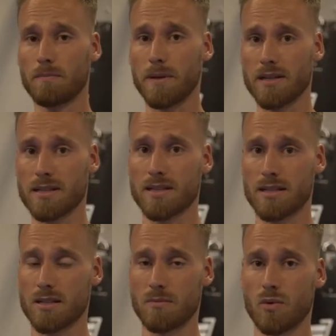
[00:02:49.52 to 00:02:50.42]
big
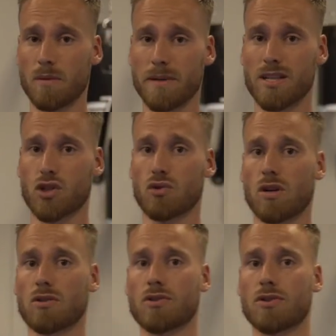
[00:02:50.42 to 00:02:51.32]
system, one big
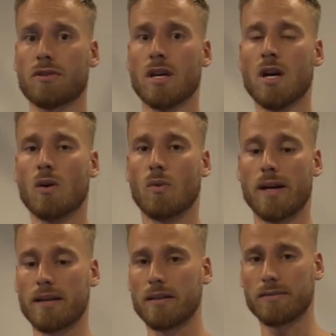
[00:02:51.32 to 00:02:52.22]
structure
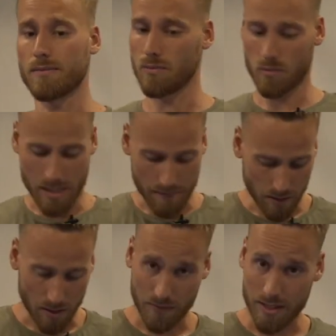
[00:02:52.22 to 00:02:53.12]
where we have a
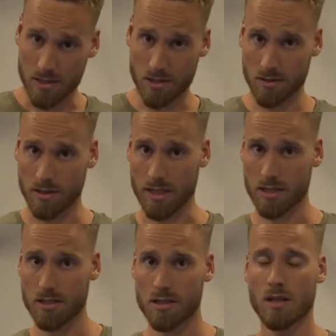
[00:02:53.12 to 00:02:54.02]
lot of
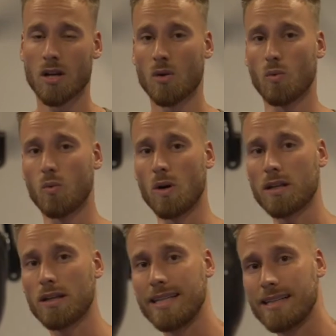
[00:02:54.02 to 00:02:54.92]
interconnections.
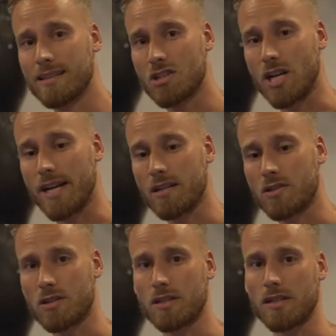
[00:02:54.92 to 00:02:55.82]
One little
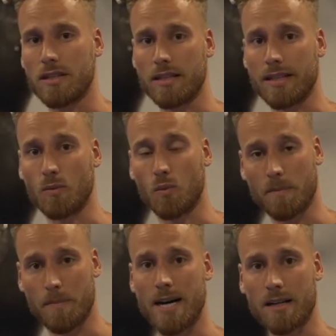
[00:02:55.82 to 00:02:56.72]
change in
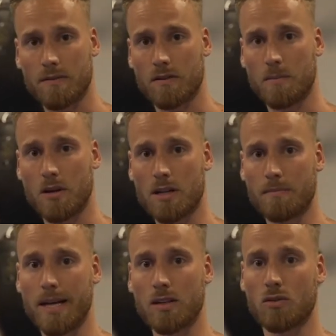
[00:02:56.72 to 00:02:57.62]
one part of the body
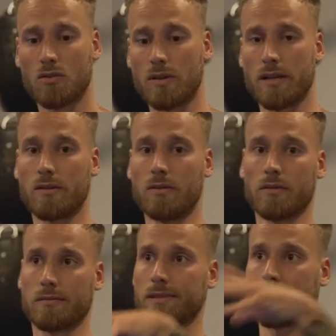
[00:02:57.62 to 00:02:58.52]
might do a
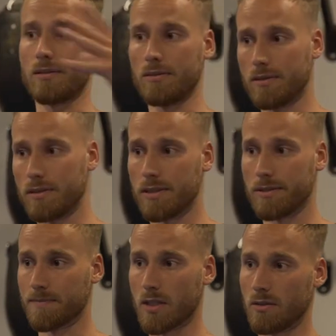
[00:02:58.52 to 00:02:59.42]

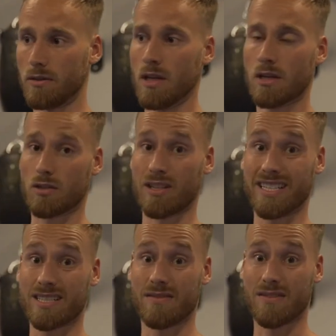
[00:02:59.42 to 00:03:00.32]
whole
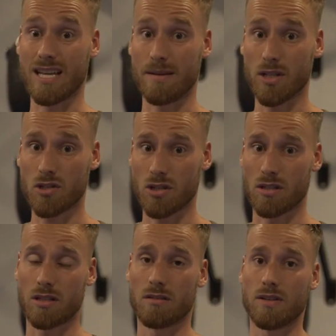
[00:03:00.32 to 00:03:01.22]
collective damage
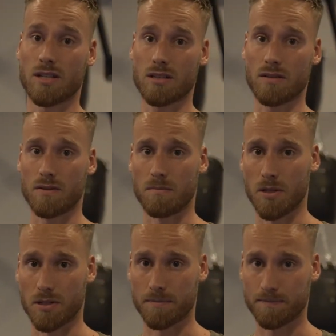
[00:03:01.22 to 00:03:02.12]
on the rest of the body.